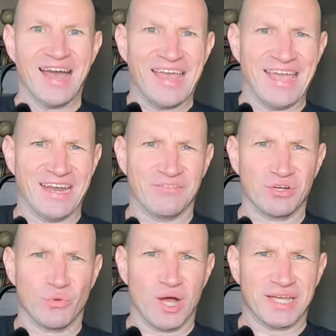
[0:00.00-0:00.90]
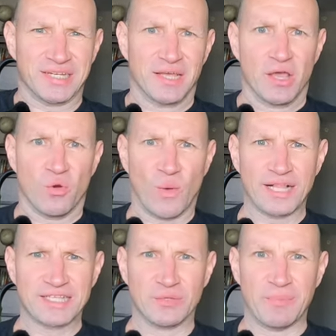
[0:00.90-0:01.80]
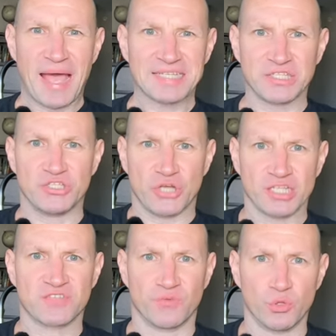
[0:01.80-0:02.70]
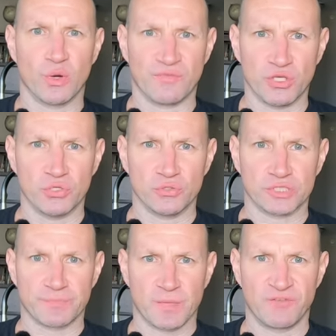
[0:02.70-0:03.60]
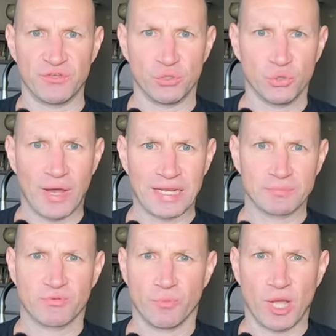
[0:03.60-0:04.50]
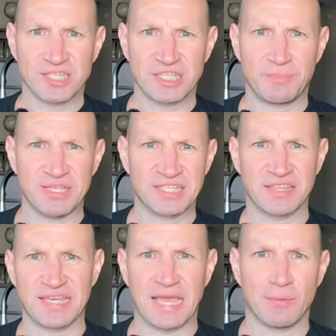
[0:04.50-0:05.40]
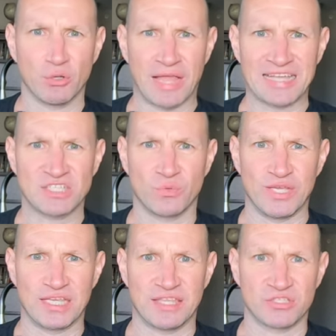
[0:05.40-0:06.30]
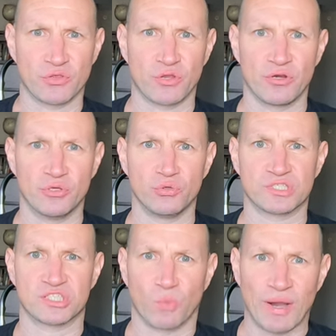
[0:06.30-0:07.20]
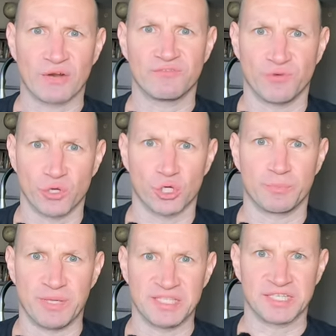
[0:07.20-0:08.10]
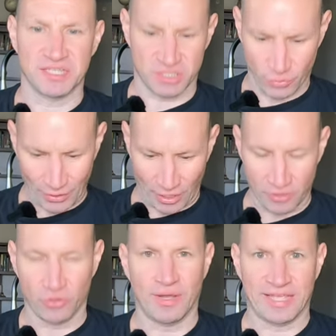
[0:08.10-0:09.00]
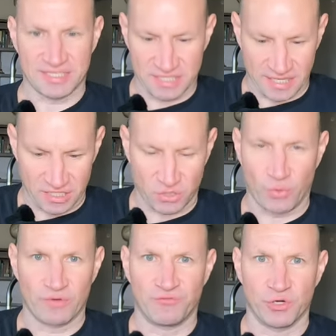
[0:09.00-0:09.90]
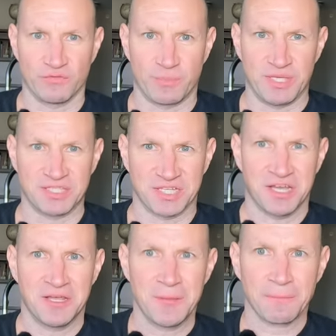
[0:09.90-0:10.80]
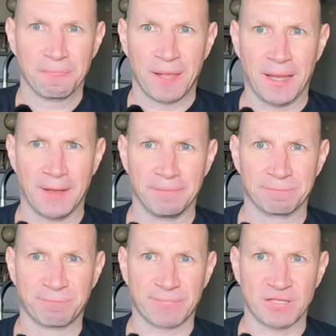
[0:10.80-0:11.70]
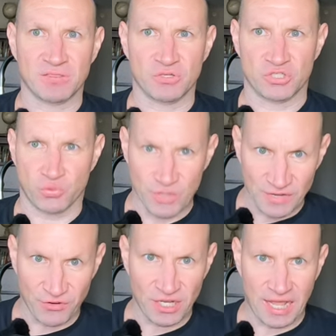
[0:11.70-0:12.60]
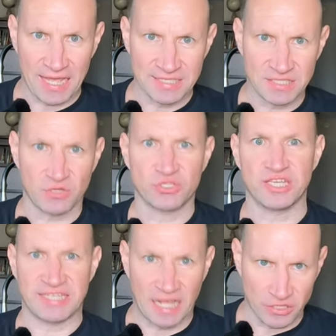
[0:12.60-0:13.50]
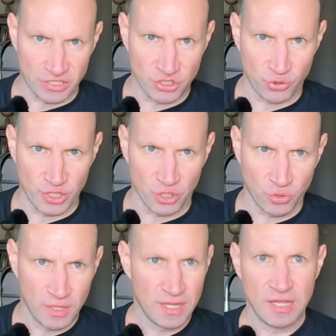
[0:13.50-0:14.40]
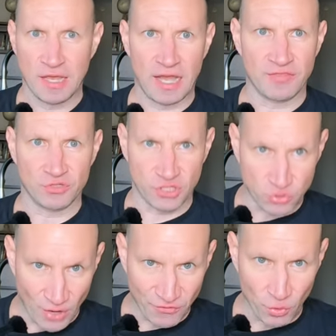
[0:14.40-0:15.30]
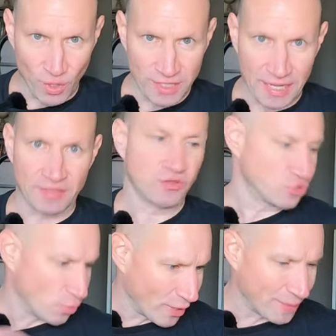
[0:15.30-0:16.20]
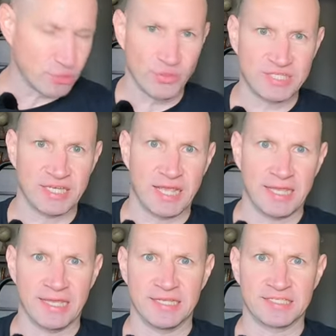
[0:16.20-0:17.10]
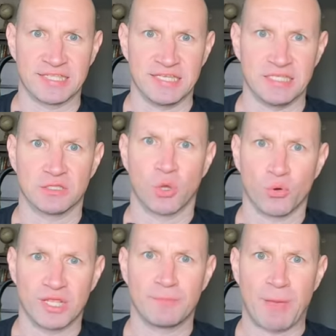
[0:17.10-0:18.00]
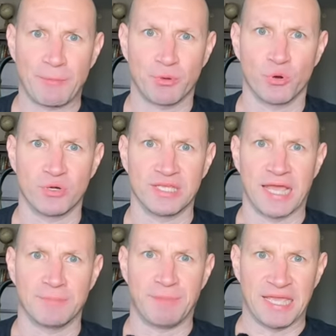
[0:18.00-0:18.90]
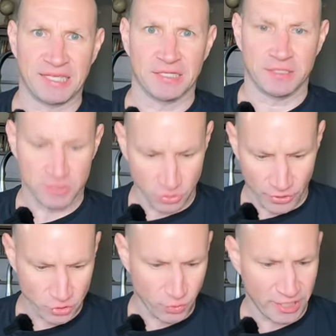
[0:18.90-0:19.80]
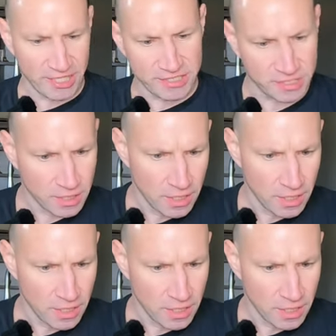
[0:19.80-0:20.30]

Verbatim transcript: Hey everyone, welcome back to Just Food Reviews. A few new items from Boston Pizza that came out last week. These are their new Squarefooter pizzas. So I don't, I don't know, I guess it's like a square foot of a pizza. Um, there's three different kinds. There's the Italian trio, uh, there's the truffle one, and then there's the one I'm doing today. It is the loaded pepperoni and bacon. So here's what it is.